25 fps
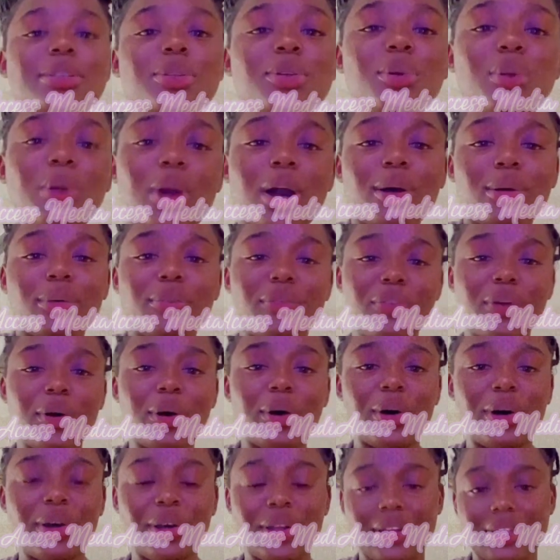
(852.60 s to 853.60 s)
you go
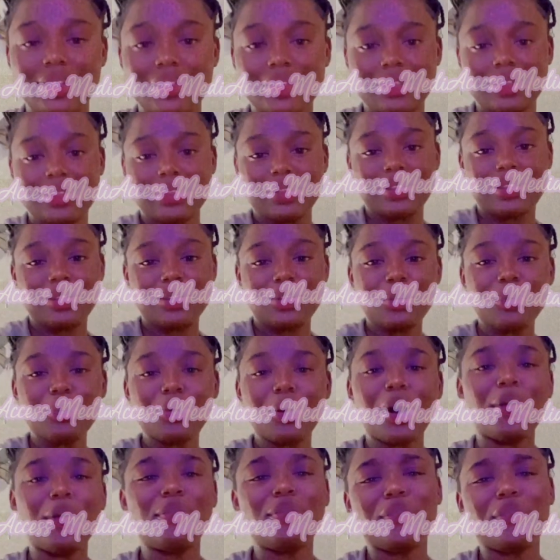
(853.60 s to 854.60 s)
far. You
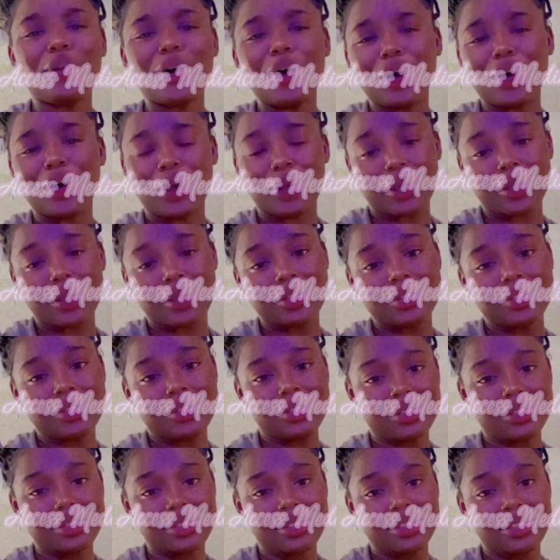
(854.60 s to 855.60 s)
go far.
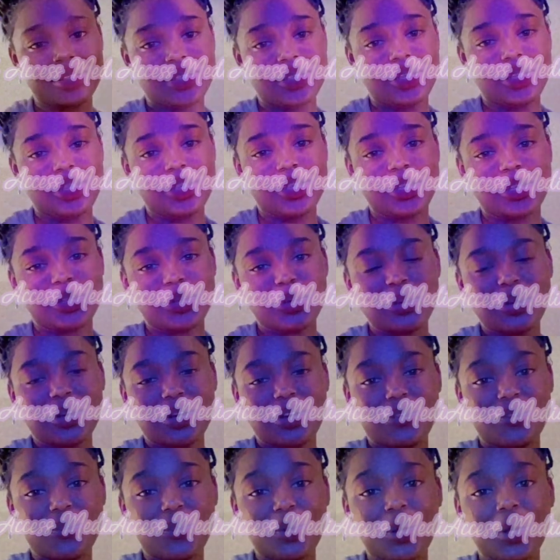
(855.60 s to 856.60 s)
You
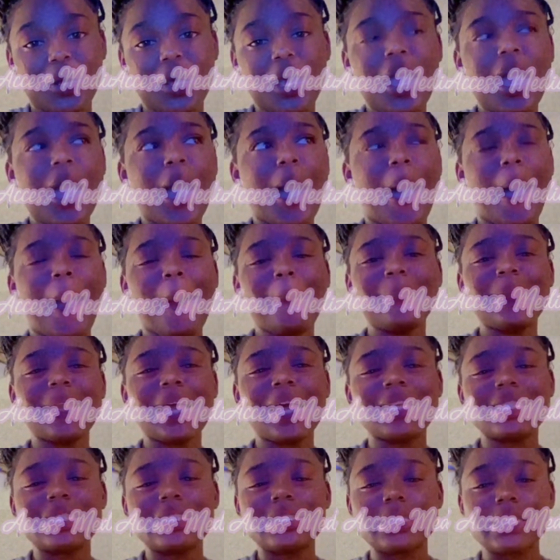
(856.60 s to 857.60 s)
go far. I'm
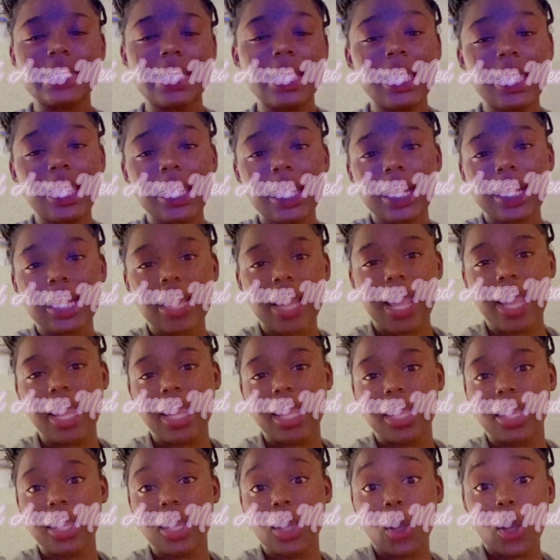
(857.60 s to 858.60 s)
not saying
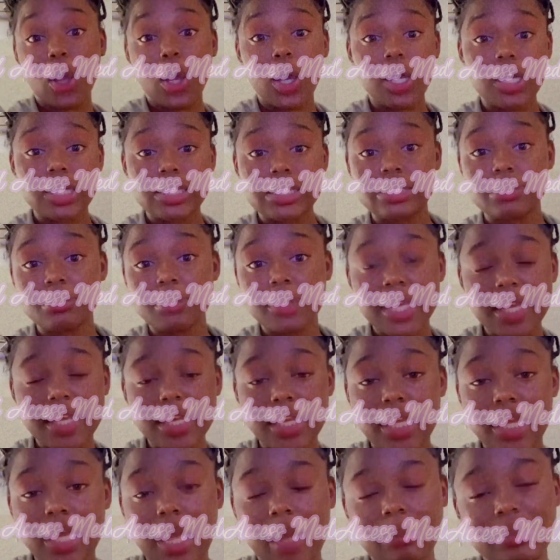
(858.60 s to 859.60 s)
like
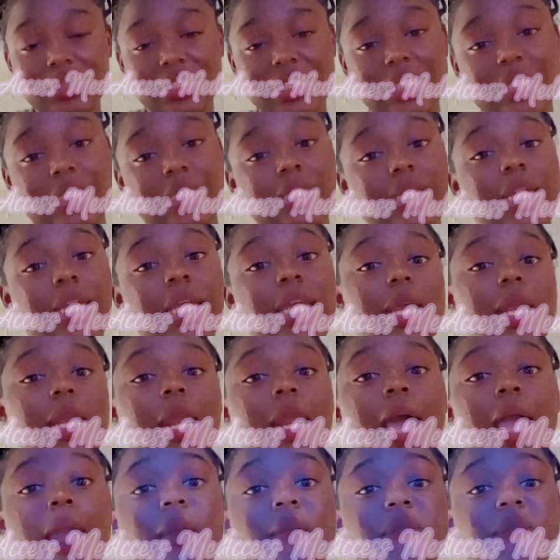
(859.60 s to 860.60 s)
cosmetic. I'm just saying
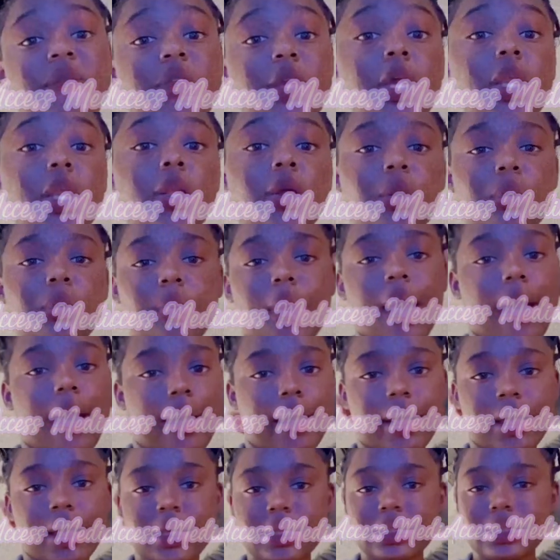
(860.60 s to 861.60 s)
like filler
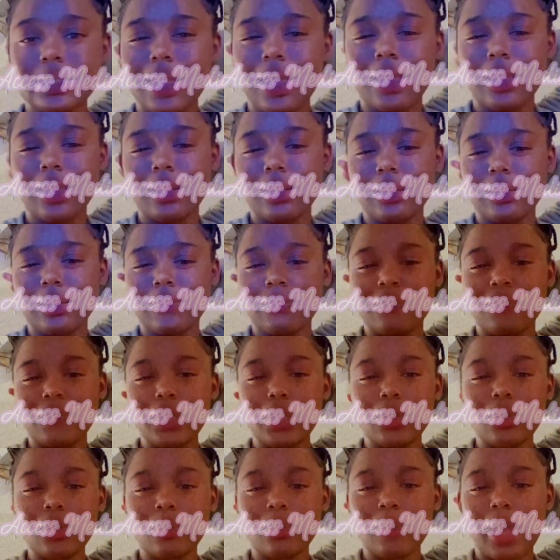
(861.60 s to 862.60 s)
wise. Like
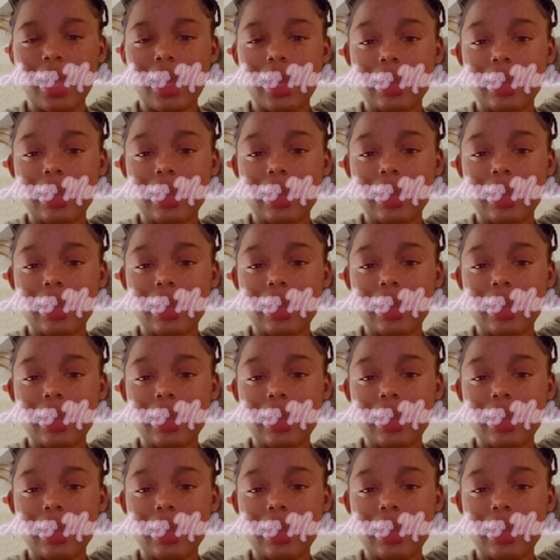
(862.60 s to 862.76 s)
filler